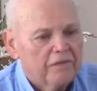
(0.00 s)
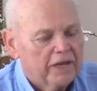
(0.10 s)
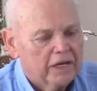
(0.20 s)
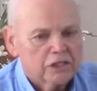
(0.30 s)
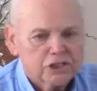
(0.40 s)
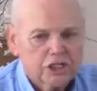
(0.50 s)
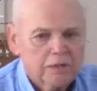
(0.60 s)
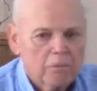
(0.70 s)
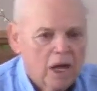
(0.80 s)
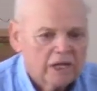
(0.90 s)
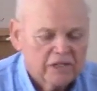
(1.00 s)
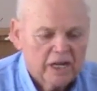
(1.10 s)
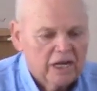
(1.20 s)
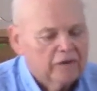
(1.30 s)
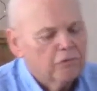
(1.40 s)
it seemed like
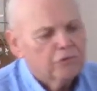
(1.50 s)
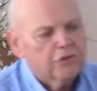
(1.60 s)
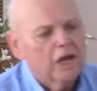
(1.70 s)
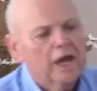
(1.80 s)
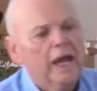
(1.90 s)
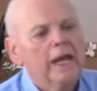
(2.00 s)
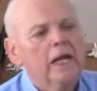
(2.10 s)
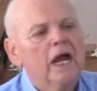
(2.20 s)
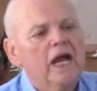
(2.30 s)
that everything,